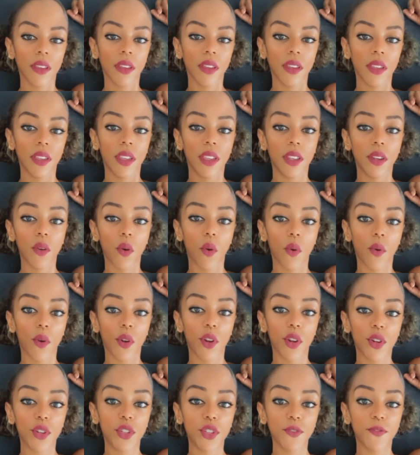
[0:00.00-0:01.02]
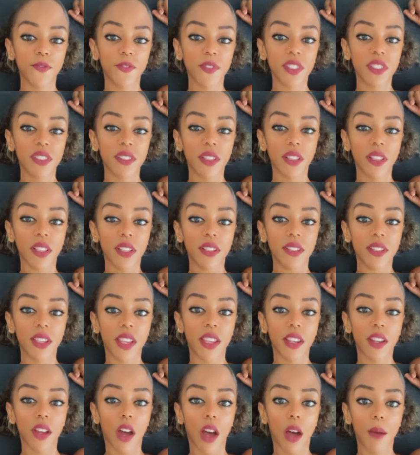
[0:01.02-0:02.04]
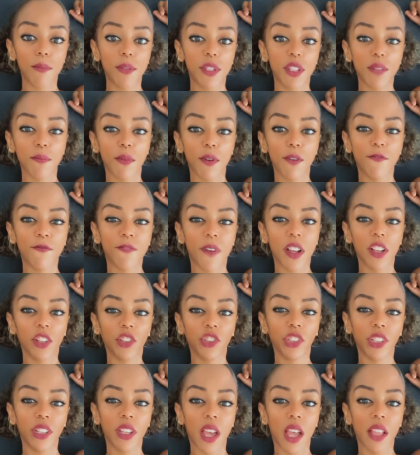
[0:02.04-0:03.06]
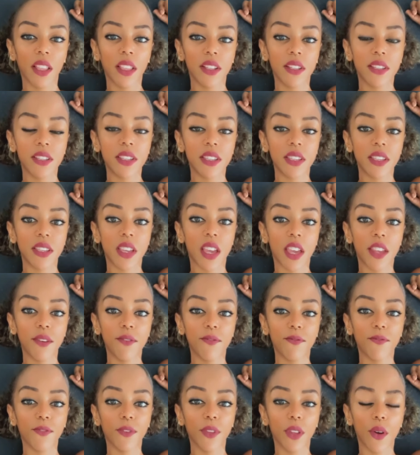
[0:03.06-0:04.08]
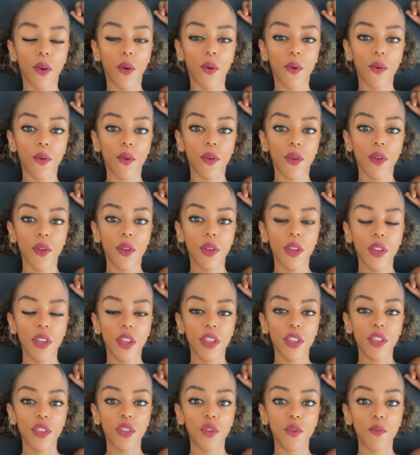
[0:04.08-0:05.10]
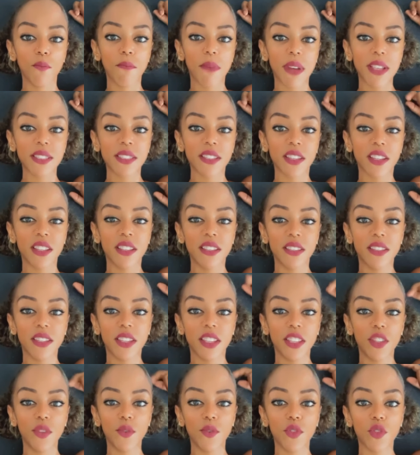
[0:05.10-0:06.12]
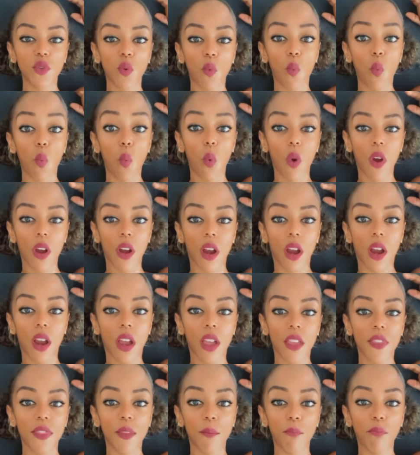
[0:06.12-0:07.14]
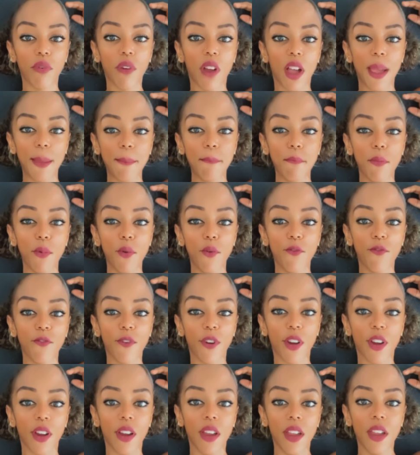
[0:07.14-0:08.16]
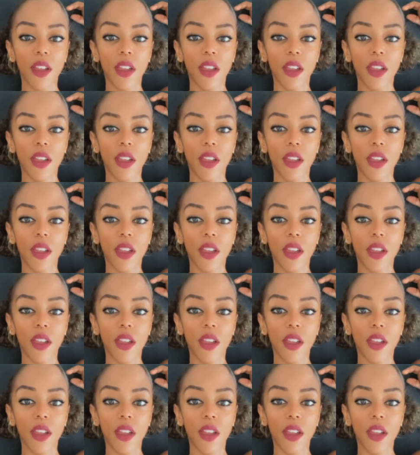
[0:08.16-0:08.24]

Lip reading: In order to facilitate optimal functionality and flow, you must continue to work the prime mover